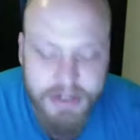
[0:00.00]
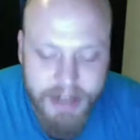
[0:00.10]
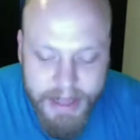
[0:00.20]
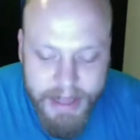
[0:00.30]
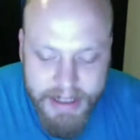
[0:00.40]

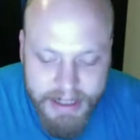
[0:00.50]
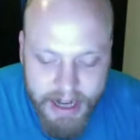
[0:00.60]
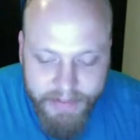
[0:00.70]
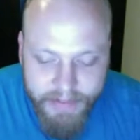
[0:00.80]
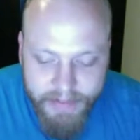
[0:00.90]
of that
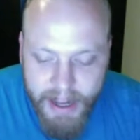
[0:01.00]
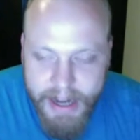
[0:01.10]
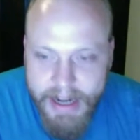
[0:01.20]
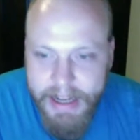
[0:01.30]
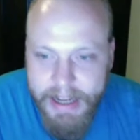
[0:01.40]
stuff,
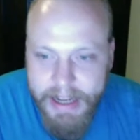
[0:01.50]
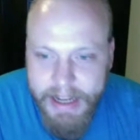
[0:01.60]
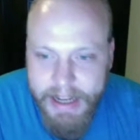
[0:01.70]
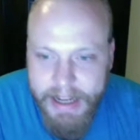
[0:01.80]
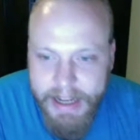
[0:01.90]
like
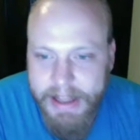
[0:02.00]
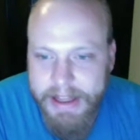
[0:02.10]
the